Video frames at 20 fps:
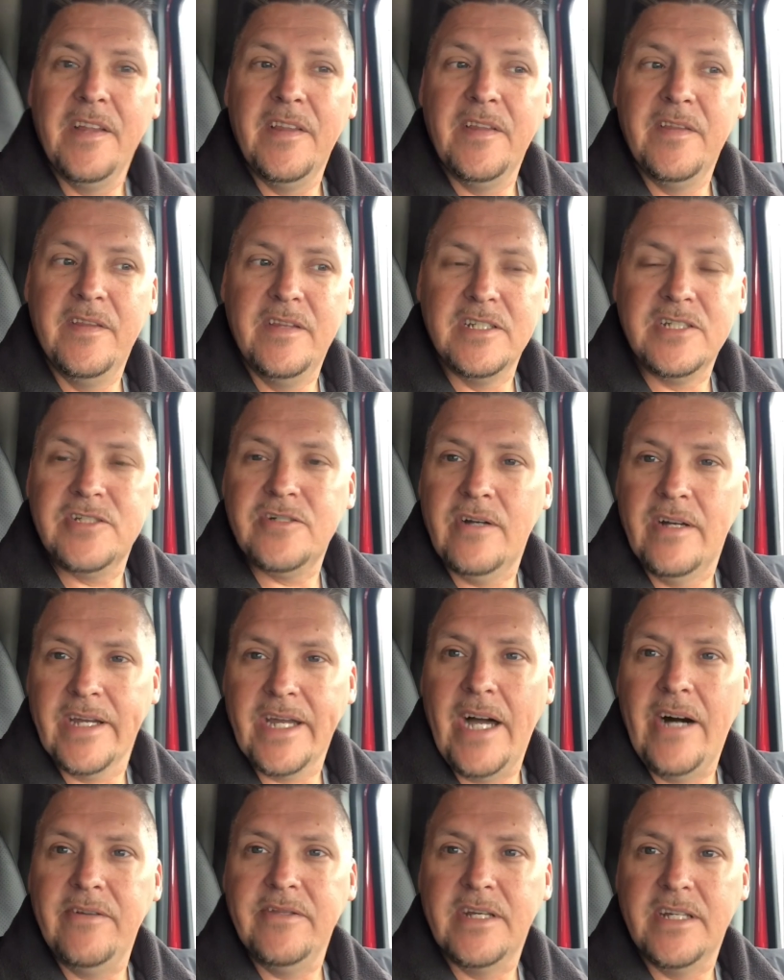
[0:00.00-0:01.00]
This truck
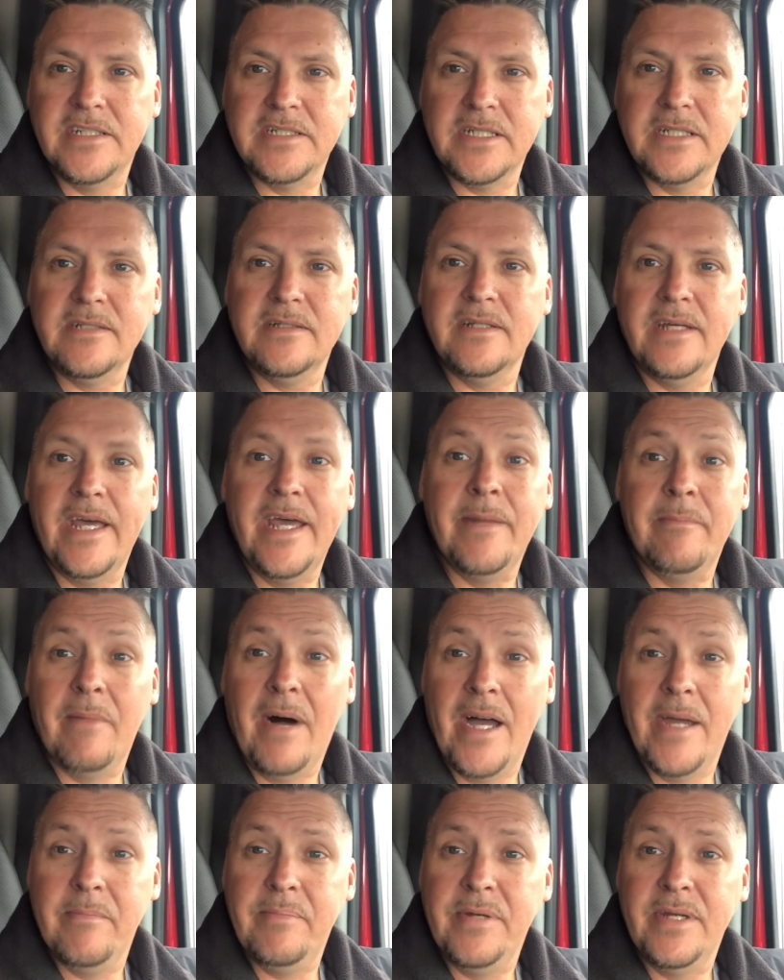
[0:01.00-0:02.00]
outdoes it, in
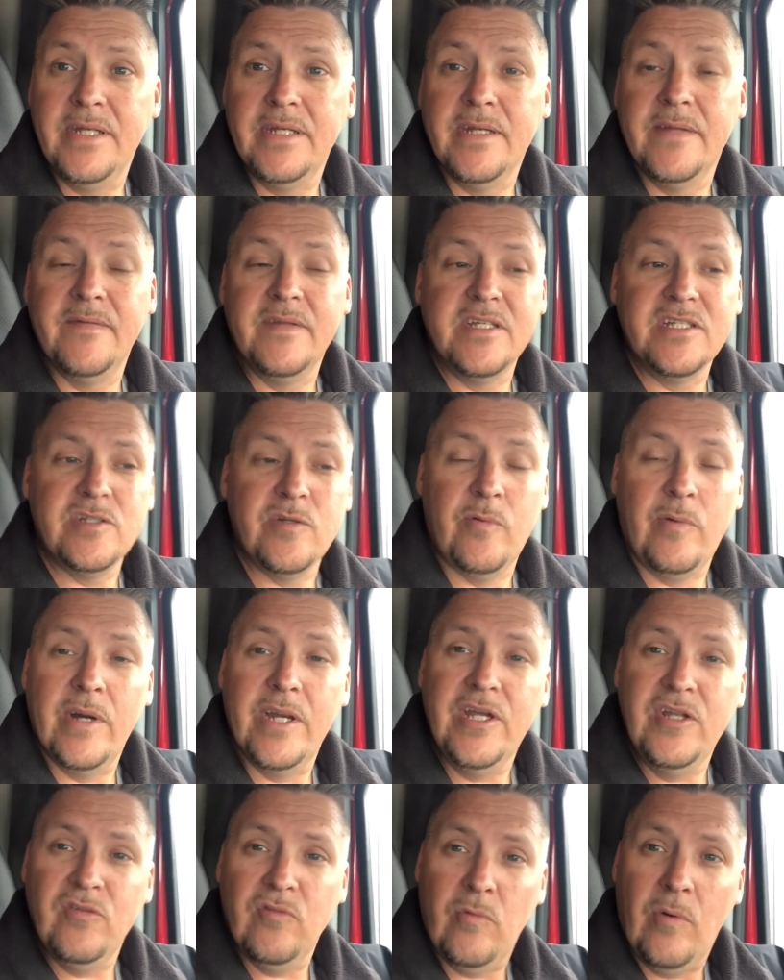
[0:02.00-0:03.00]
my opinion. This
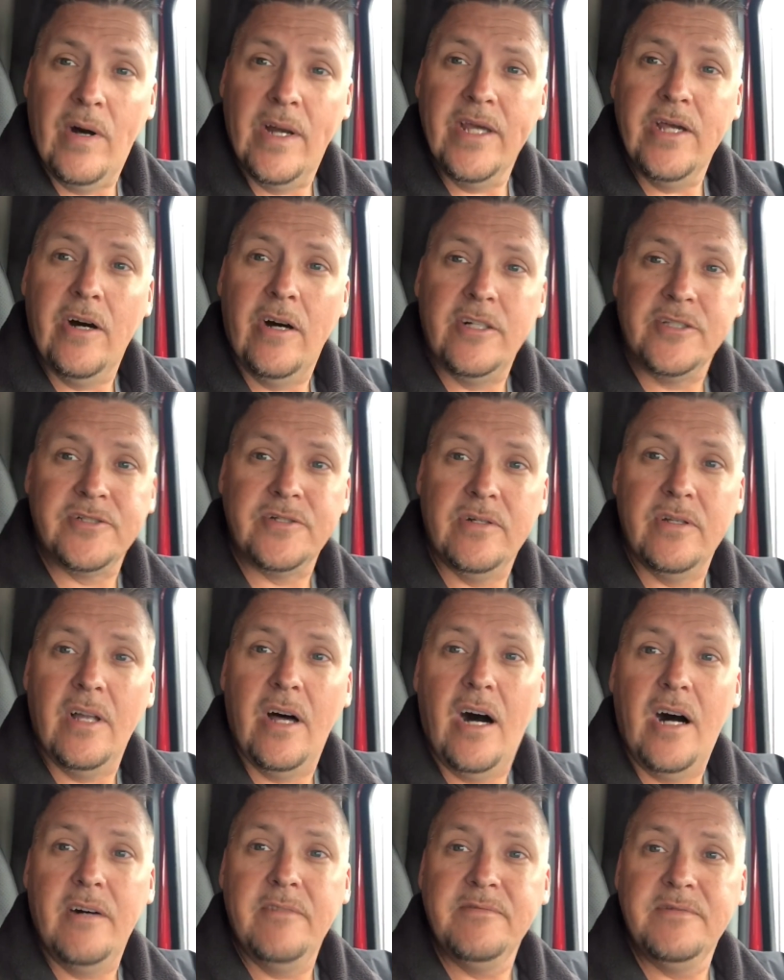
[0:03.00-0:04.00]
2020
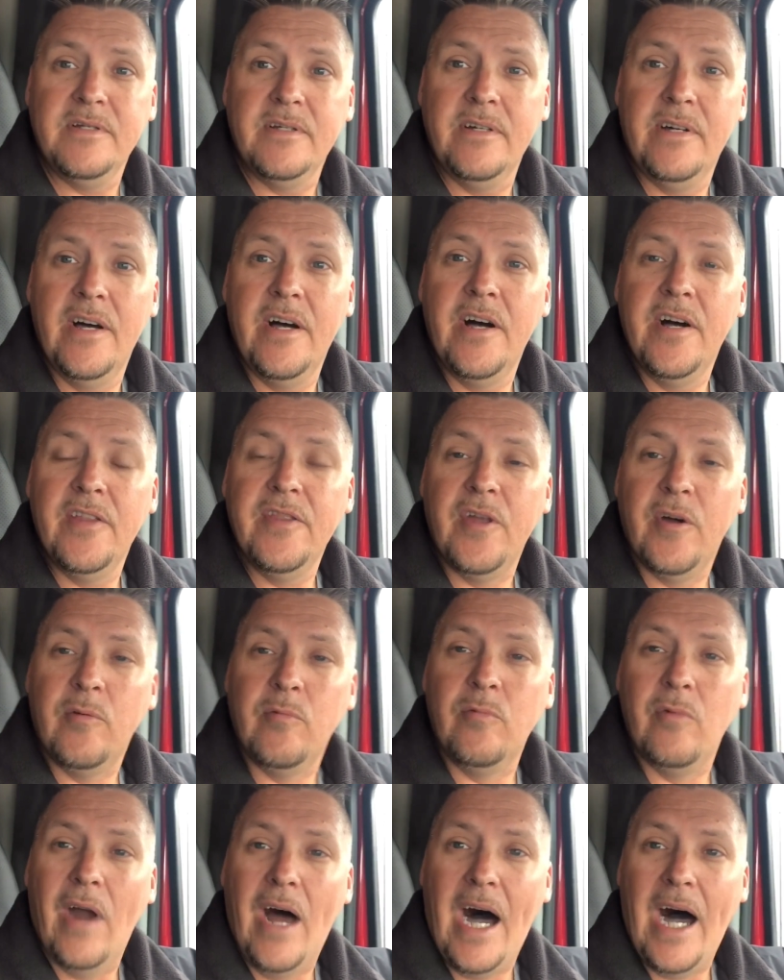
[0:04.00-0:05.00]
UltraLoft, the
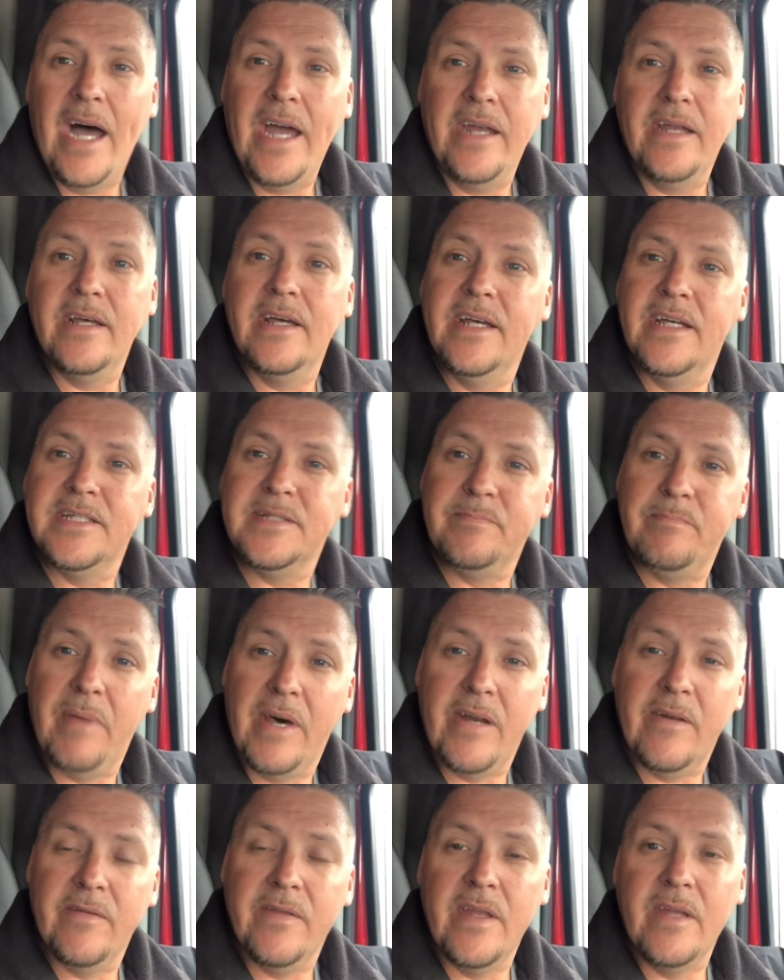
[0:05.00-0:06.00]
ride is
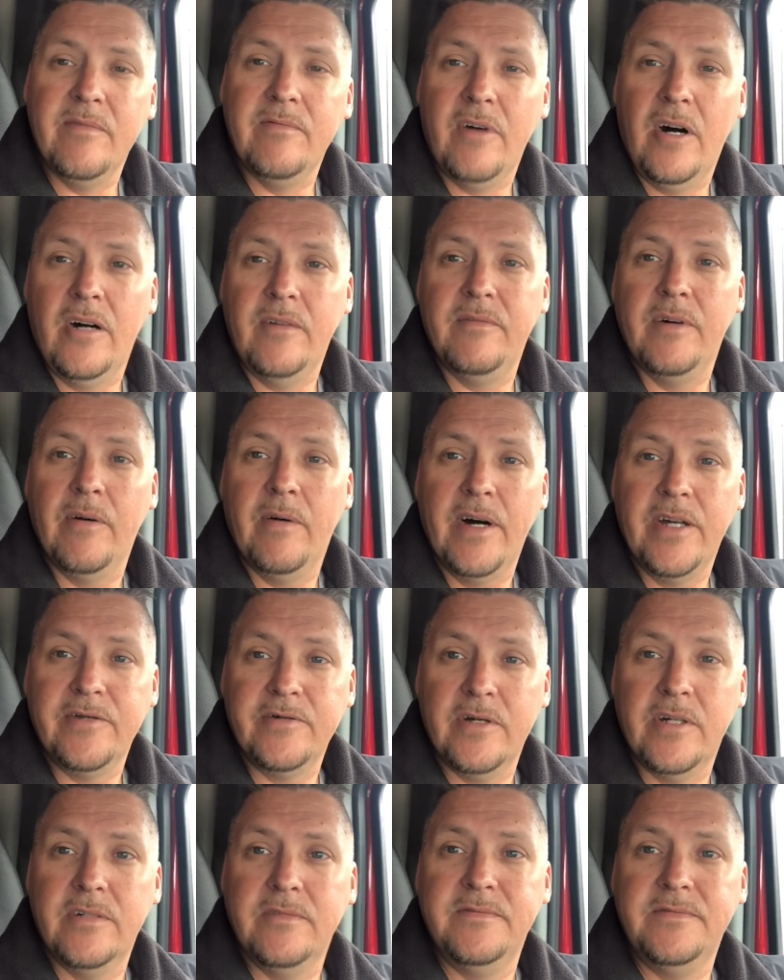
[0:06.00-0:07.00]
better than the Volvo I
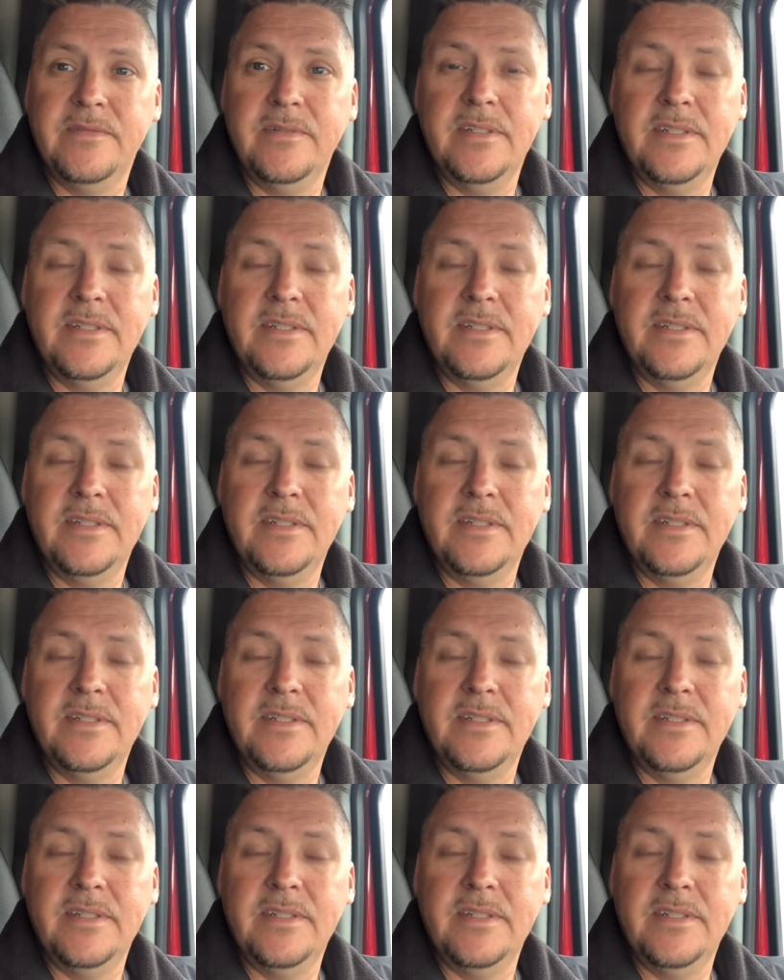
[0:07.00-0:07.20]
drove.